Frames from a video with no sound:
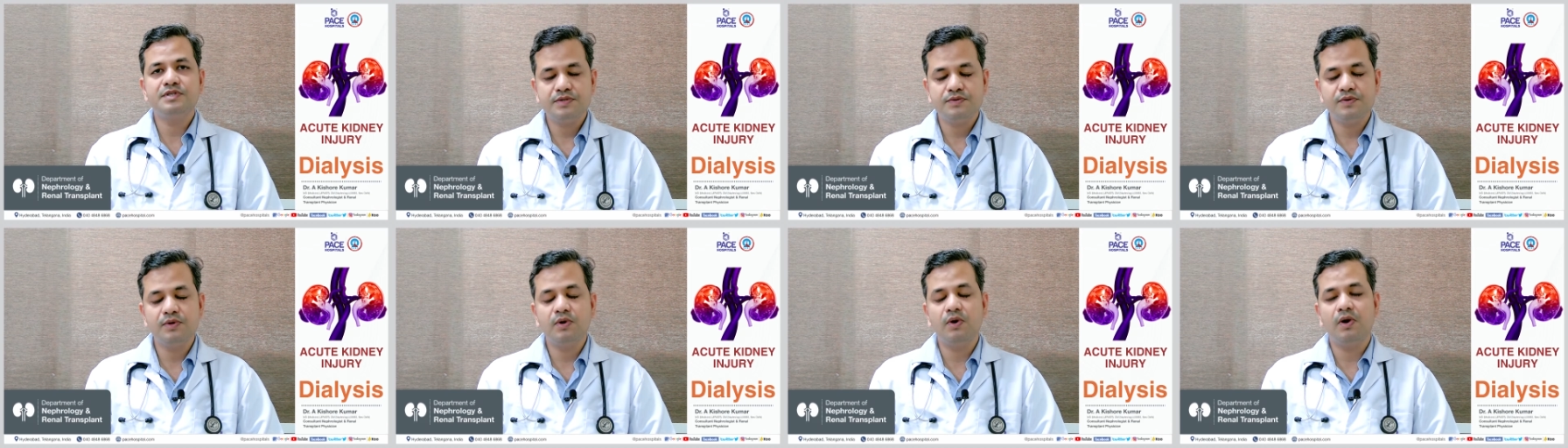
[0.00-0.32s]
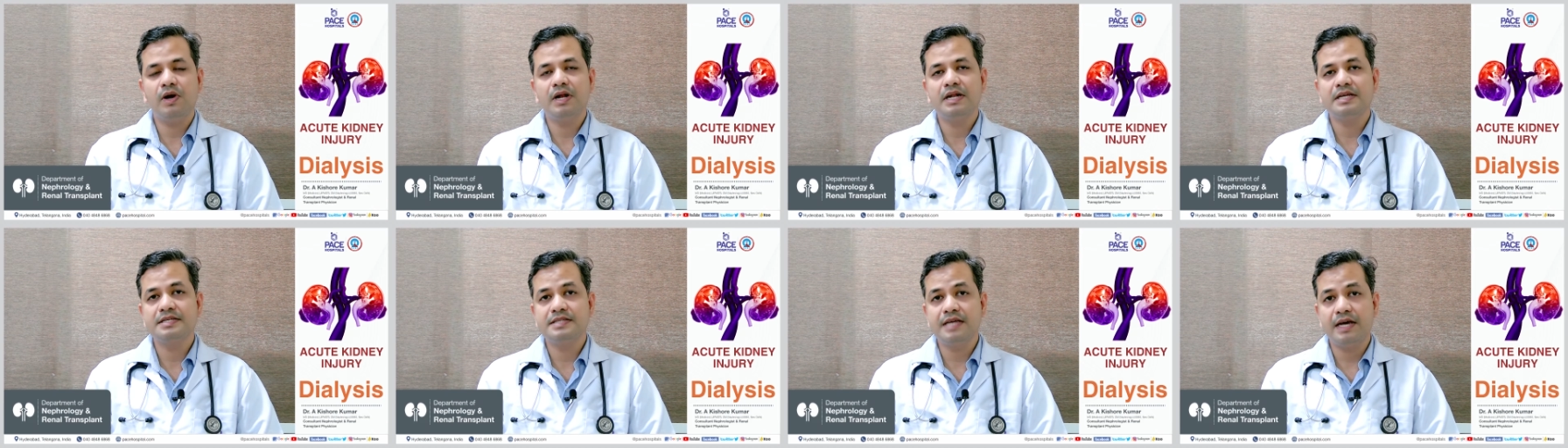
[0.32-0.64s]
which we
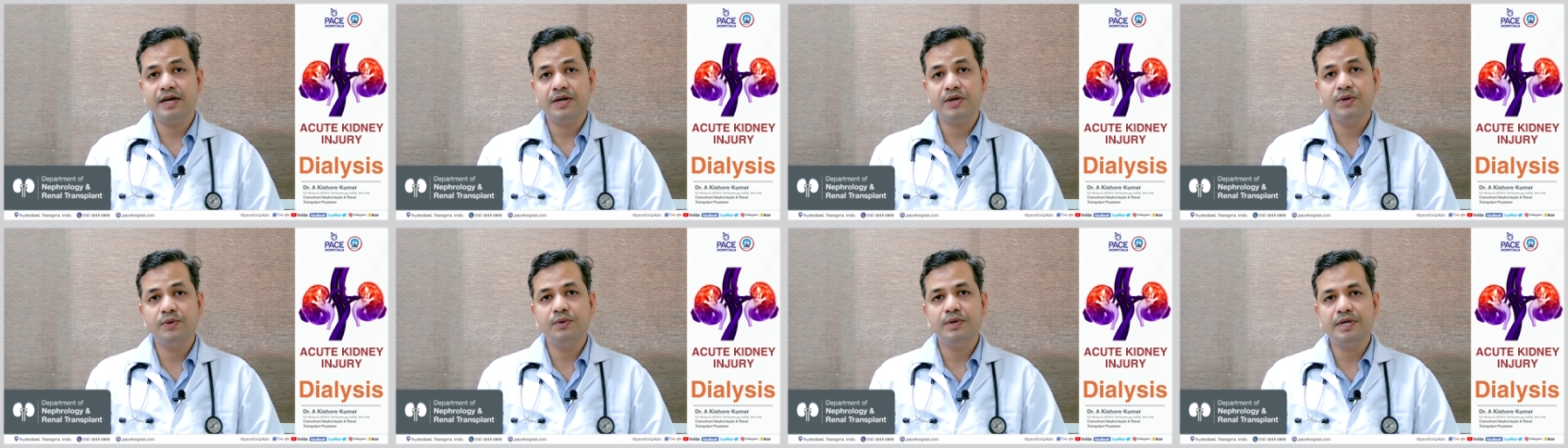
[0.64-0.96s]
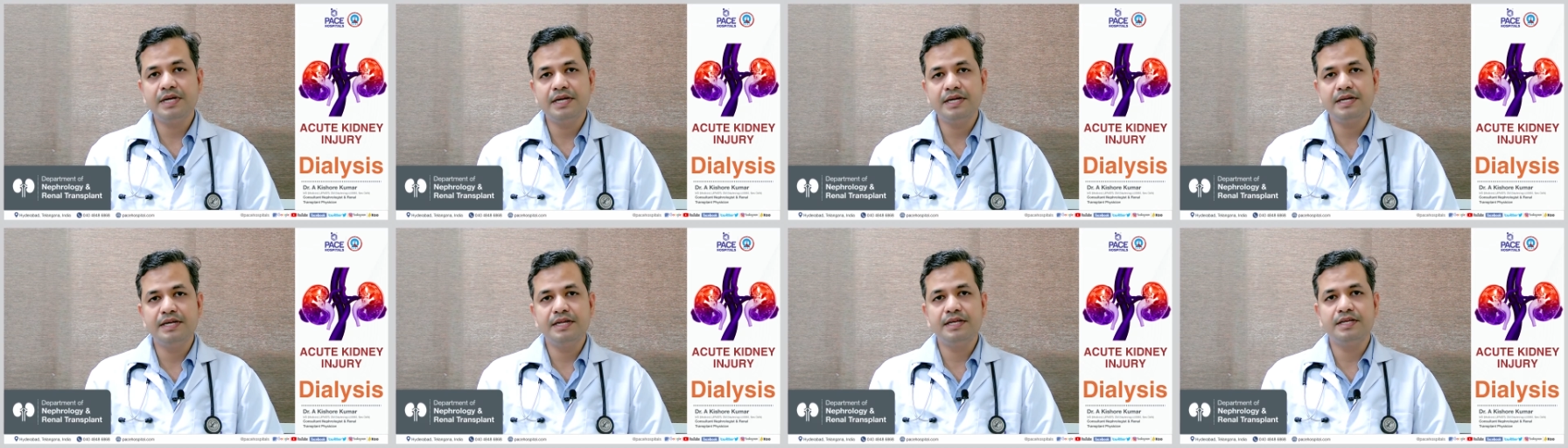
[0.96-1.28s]
call as
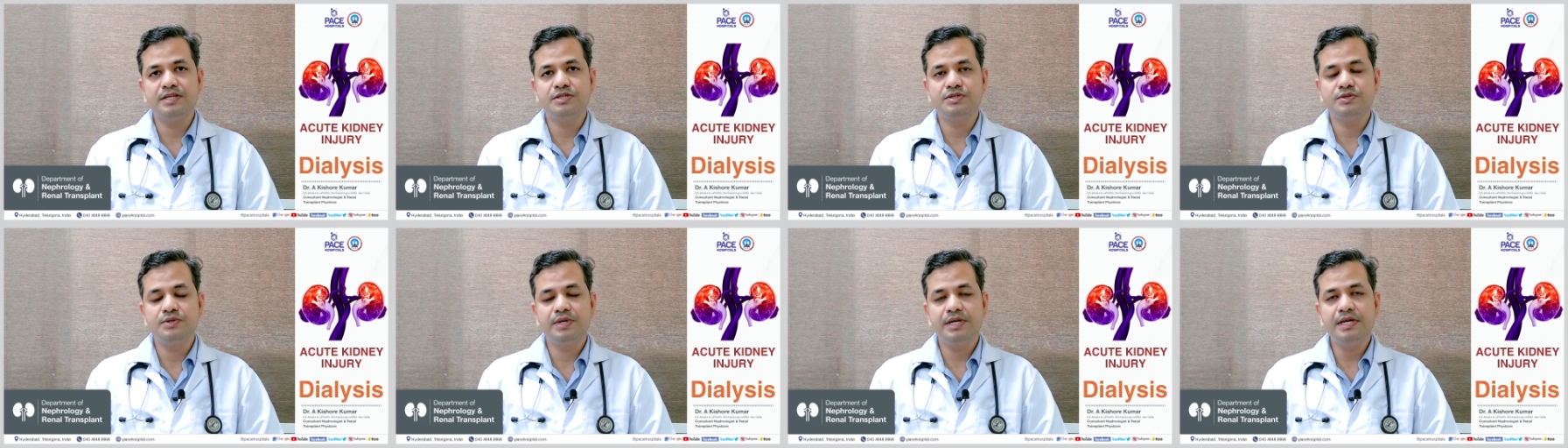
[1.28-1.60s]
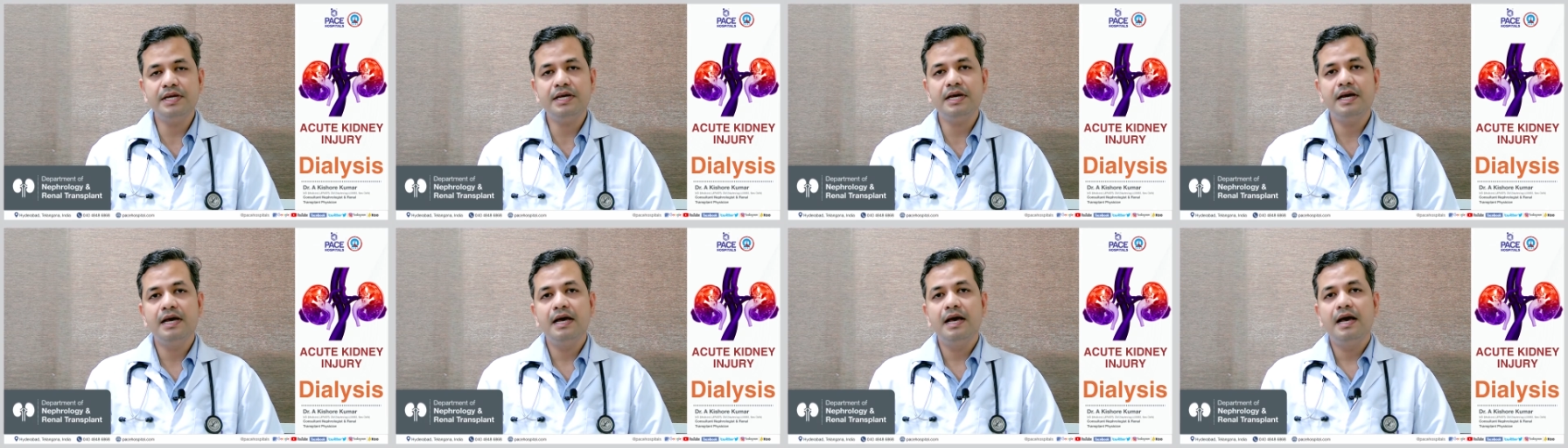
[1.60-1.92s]
acute kidney
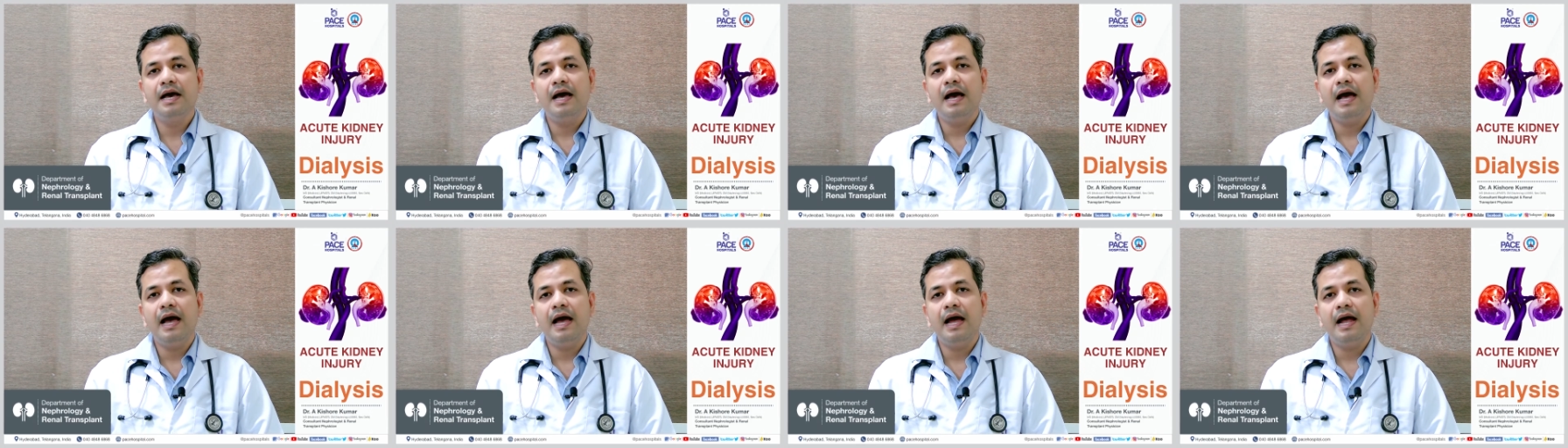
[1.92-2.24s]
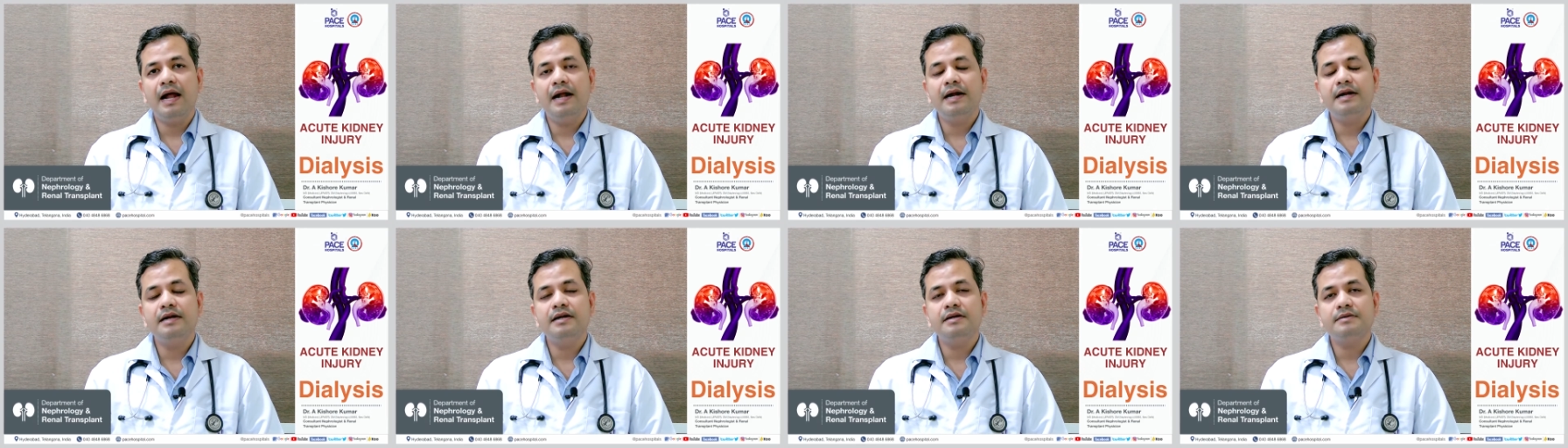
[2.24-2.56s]
injury,
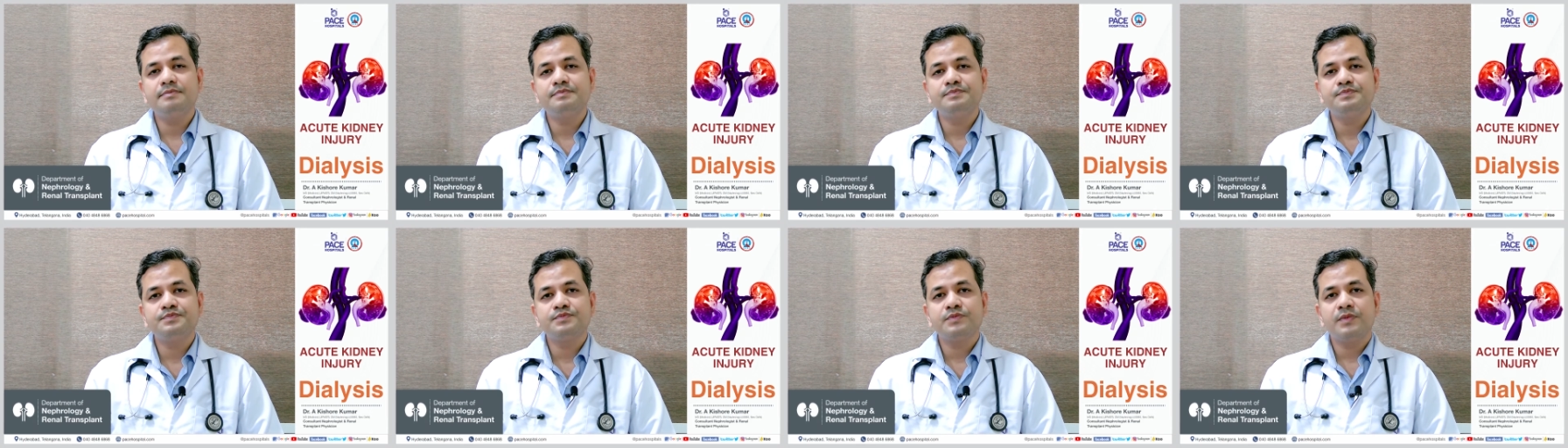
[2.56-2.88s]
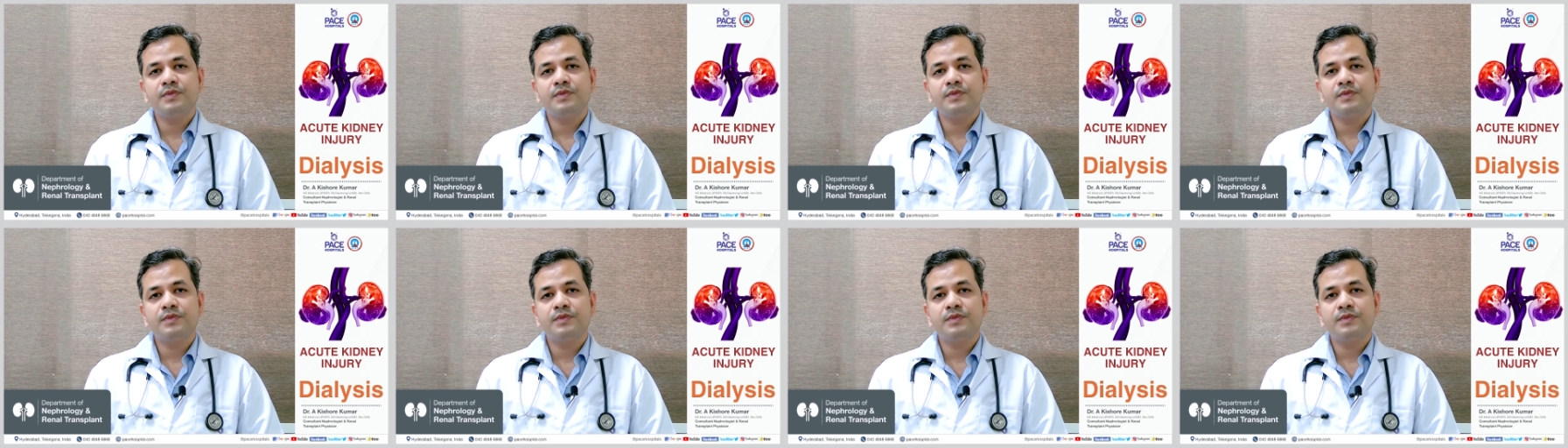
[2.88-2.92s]
and